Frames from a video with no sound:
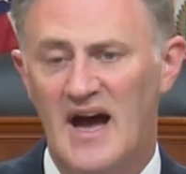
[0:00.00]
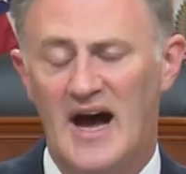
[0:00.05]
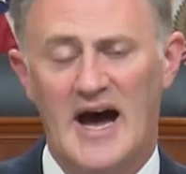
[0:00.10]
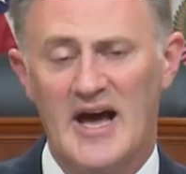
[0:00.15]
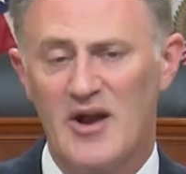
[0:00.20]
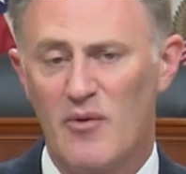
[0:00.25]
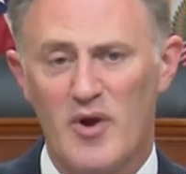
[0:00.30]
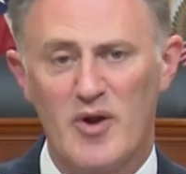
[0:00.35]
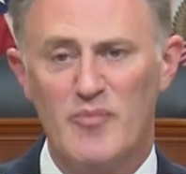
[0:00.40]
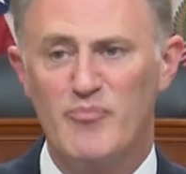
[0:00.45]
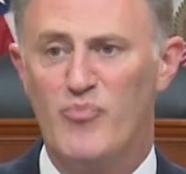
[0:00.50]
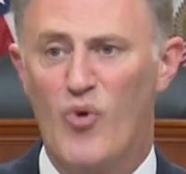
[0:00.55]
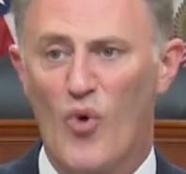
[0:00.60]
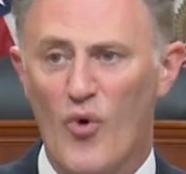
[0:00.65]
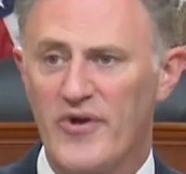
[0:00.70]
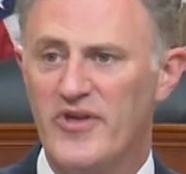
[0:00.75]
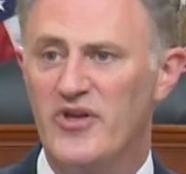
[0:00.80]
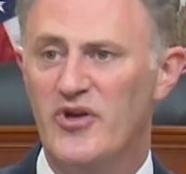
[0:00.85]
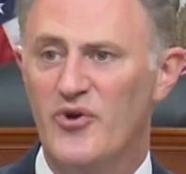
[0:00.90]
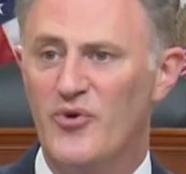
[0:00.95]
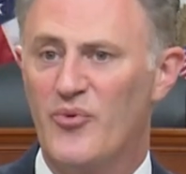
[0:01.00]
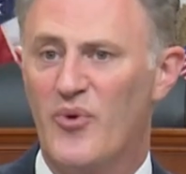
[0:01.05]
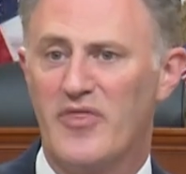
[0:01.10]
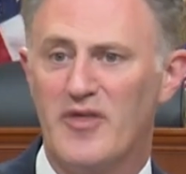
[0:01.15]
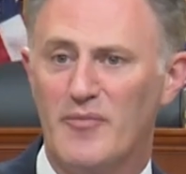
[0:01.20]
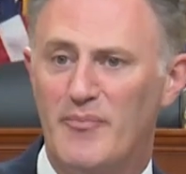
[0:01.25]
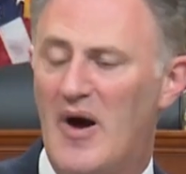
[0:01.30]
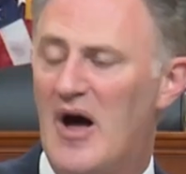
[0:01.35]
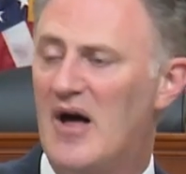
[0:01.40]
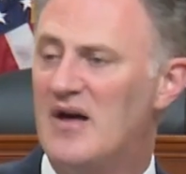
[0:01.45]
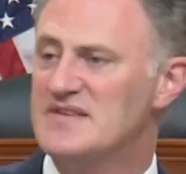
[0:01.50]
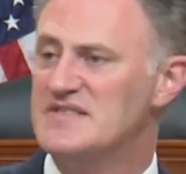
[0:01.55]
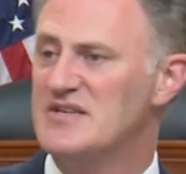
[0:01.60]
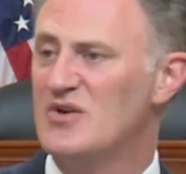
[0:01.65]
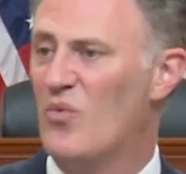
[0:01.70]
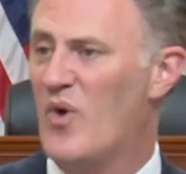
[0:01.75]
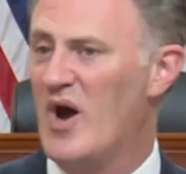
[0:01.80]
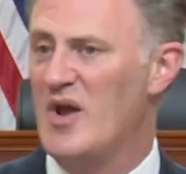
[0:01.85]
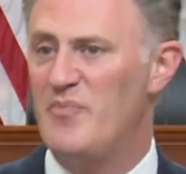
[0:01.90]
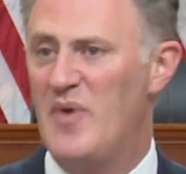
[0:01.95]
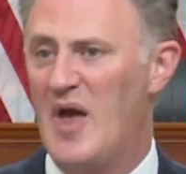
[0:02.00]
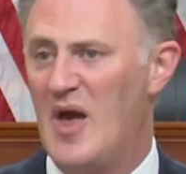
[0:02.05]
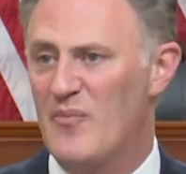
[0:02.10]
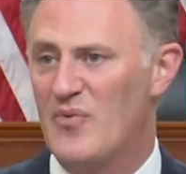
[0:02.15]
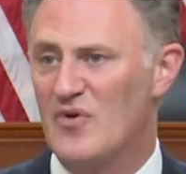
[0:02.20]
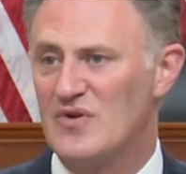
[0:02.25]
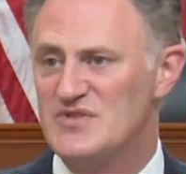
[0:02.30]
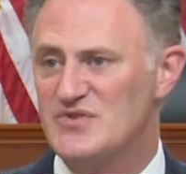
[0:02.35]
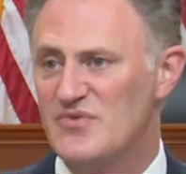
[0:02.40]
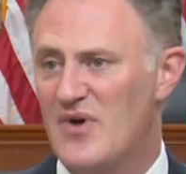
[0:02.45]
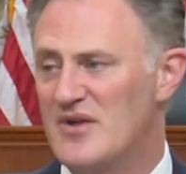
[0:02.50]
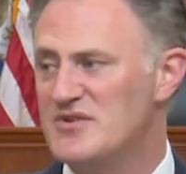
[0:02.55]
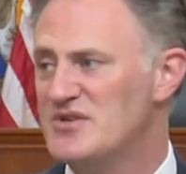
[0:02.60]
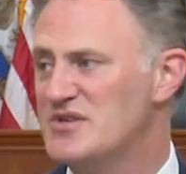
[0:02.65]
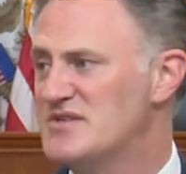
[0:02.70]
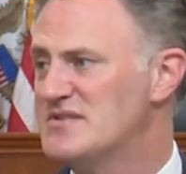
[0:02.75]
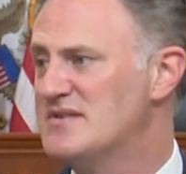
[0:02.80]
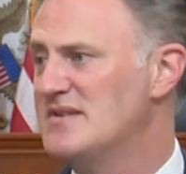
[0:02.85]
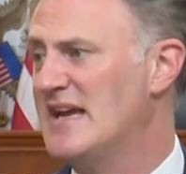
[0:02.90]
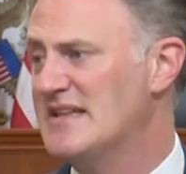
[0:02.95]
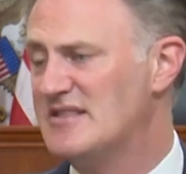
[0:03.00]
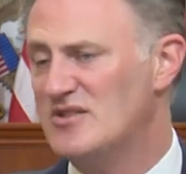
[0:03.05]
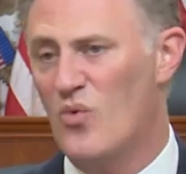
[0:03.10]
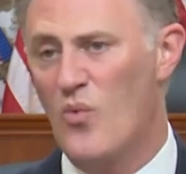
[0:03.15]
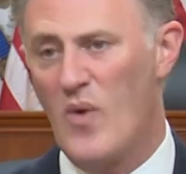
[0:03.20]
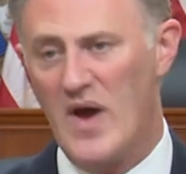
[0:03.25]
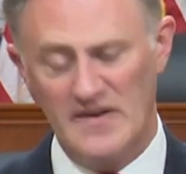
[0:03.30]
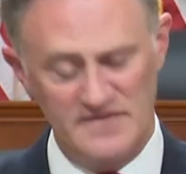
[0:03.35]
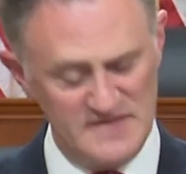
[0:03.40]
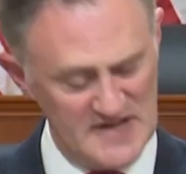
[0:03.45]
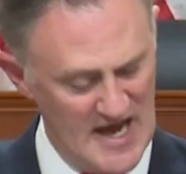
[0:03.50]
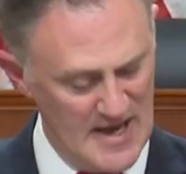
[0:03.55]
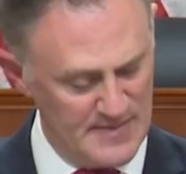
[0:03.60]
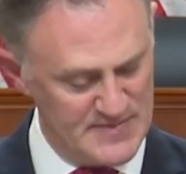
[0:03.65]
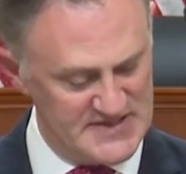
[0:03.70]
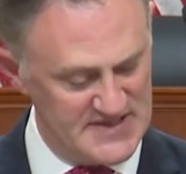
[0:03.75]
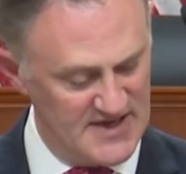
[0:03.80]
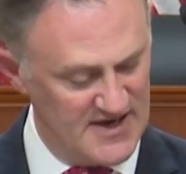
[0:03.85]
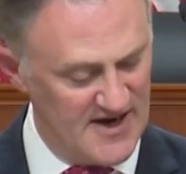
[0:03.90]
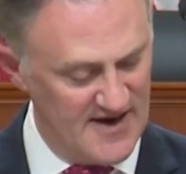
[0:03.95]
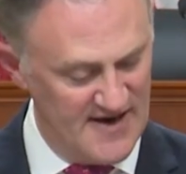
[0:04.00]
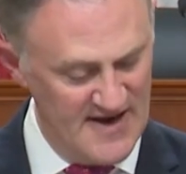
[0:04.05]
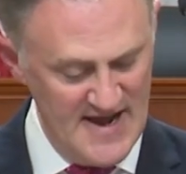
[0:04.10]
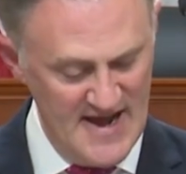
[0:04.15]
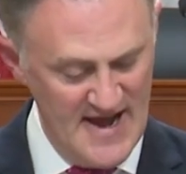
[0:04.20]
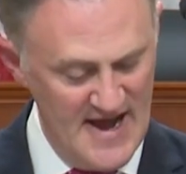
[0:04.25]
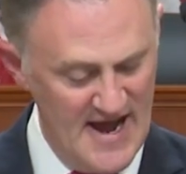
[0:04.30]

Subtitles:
I don't want to bore you with a policy white paper, so I'll just hit the wave tops here.